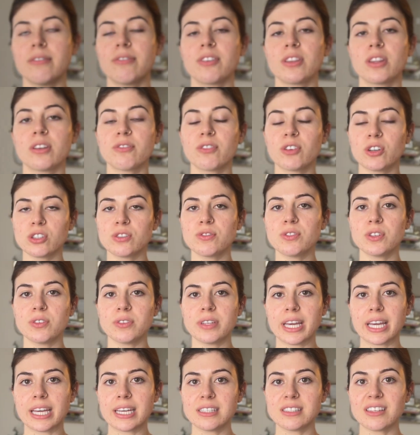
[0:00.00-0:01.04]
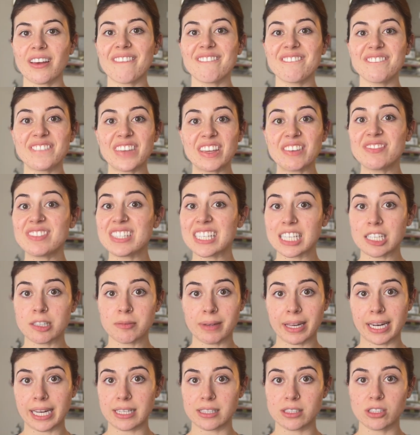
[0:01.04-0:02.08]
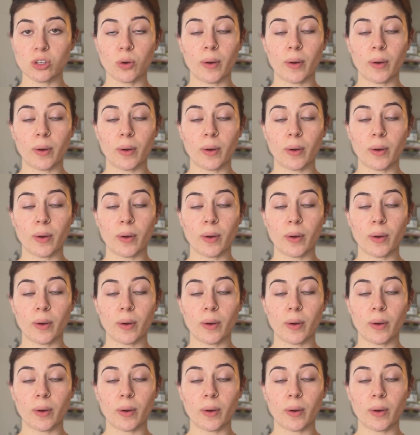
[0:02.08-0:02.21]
for the first few days, 15 minutes.